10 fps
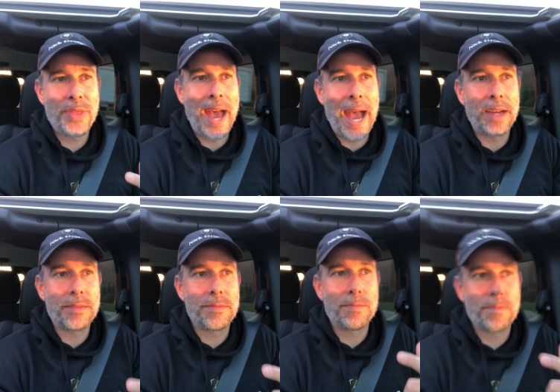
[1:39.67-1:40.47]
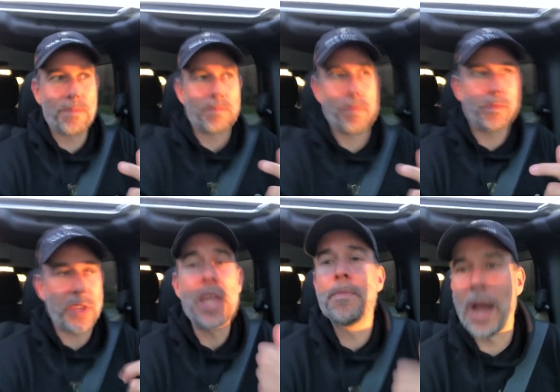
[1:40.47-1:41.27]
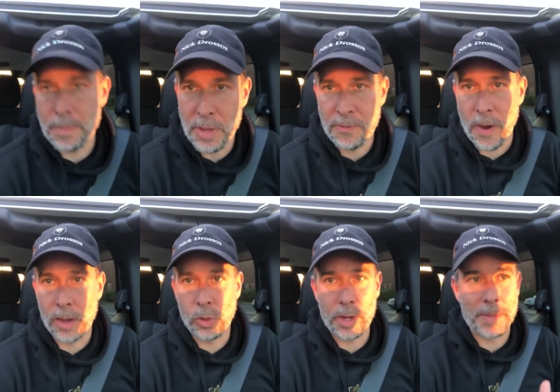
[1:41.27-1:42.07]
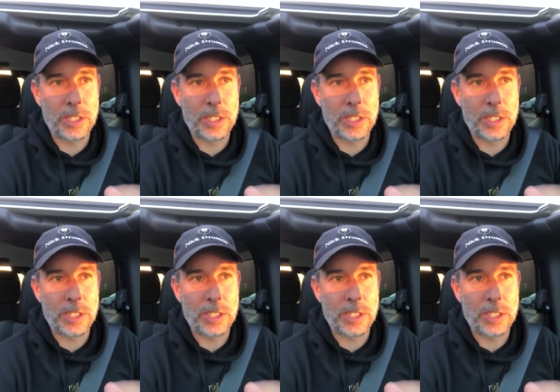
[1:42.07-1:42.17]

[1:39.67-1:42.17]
that he might be following me.